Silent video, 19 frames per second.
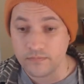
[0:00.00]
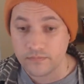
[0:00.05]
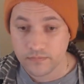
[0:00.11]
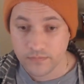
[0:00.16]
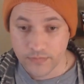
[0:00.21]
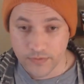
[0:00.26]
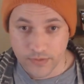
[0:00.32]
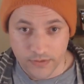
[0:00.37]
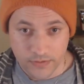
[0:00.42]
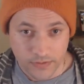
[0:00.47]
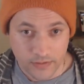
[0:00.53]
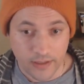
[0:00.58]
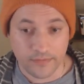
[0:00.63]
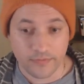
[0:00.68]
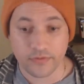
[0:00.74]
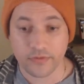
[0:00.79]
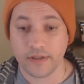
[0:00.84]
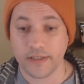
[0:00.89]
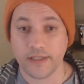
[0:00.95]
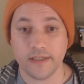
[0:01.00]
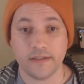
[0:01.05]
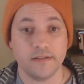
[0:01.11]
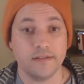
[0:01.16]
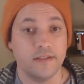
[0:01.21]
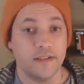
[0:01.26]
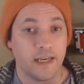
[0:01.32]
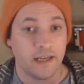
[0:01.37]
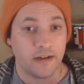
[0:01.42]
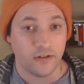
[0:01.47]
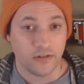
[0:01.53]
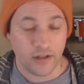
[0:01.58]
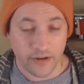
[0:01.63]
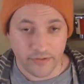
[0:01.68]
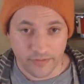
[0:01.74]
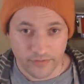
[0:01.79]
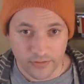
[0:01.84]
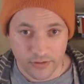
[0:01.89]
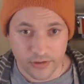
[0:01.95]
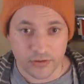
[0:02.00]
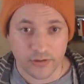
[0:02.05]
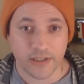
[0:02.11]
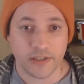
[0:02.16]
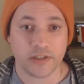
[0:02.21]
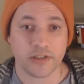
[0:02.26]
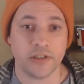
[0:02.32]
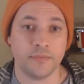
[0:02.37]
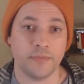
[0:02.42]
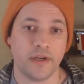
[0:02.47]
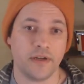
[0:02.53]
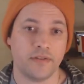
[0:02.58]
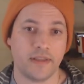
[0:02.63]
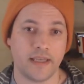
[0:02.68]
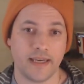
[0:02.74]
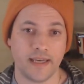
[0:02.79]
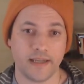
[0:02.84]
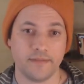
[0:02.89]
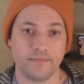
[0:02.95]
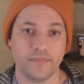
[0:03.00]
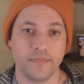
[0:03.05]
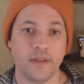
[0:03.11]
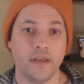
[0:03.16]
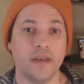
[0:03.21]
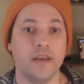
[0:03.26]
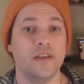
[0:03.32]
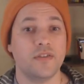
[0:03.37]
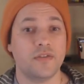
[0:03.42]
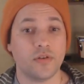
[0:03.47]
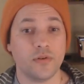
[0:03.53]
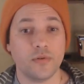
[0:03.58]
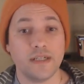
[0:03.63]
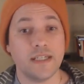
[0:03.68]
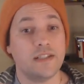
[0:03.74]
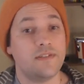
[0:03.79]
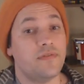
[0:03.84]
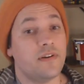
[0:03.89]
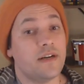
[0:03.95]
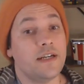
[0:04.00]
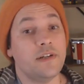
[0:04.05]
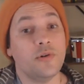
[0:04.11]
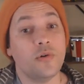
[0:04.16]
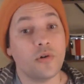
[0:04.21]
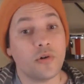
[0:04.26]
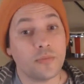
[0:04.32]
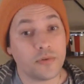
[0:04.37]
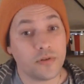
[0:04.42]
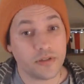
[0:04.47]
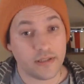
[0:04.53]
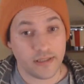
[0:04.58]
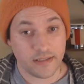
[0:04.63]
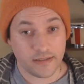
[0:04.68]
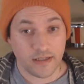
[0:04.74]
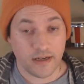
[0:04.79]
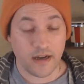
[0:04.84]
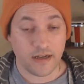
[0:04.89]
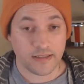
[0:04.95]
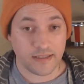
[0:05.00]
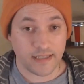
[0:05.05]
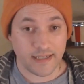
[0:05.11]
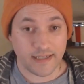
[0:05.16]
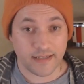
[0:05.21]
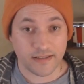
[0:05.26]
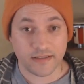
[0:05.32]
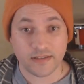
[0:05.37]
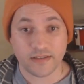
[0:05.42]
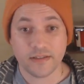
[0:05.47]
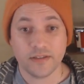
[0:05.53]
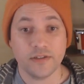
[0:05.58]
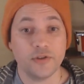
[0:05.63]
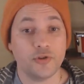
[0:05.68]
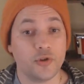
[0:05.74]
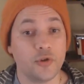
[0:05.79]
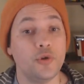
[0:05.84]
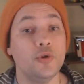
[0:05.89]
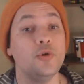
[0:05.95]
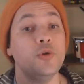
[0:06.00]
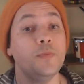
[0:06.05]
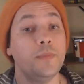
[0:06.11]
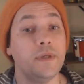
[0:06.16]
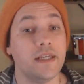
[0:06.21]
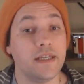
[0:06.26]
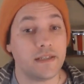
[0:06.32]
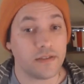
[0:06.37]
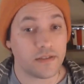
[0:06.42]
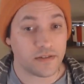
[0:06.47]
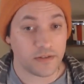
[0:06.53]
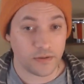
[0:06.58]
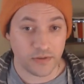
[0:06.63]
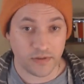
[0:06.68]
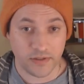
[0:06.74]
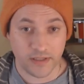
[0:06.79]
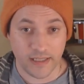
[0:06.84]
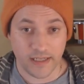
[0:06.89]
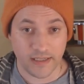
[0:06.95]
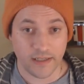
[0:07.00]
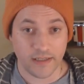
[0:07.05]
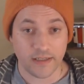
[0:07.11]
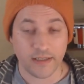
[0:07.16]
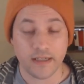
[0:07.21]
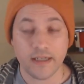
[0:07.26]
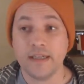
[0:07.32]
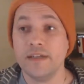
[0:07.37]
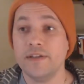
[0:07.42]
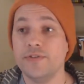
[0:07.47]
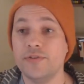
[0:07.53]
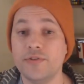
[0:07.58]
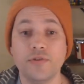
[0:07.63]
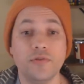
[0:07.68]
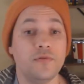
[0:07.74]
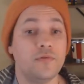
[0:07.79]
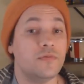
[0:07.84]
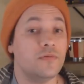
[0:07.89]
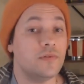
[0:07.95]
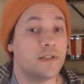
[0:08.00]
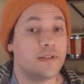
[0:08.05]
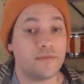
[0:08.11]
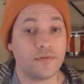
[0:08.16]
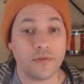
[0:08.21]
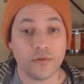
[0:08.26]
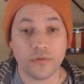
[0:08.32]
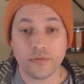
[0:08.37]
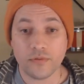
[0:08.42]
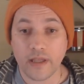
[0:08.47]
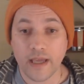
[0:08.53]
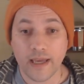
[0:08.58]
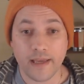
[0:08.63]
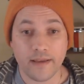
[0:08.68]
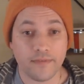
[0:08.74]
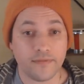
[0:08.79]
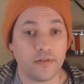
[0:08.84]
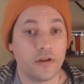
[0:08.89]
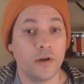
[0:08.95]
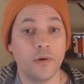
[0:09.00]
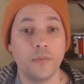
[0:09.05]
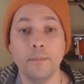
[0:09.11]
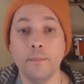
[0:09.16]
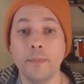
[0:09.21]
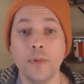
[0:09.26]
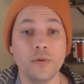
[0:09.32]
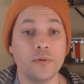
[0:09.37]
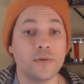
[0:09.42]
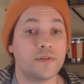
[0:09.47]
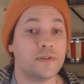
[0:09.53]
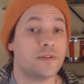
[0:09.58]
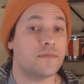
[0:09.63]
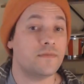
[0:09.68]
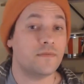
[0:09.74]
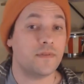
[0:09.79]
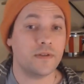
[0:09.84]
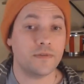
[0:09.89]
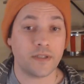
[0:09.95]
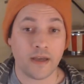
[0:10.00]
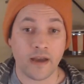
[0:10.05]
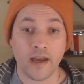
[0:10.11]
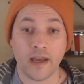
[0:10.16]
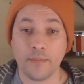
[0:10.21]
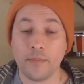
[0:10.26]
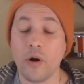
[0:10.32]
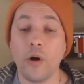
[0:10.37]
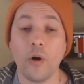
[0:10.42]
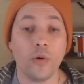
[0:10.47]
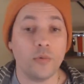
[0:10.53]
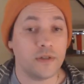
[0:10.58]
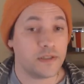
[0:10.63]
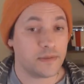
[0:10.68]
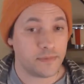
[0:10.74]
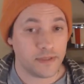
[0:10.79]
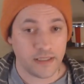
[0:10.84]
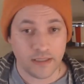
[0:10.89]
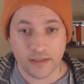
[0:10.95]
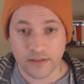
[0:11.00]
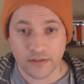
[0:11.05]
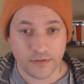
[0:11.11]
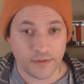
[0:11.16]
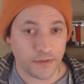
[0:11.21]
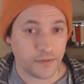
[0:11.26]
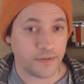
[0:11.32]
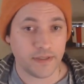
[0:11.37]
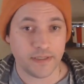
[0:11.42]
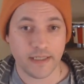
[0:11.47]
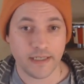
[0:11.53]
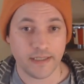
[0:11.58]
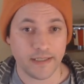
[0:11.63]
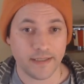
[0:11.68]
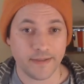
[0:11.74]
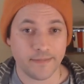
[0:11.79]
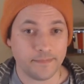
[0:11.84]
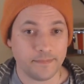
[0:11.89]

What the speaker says: suffering and a lot of frustration about that. So it's very normal in this context to be dissociated, to live through life most of the time always being dissociated.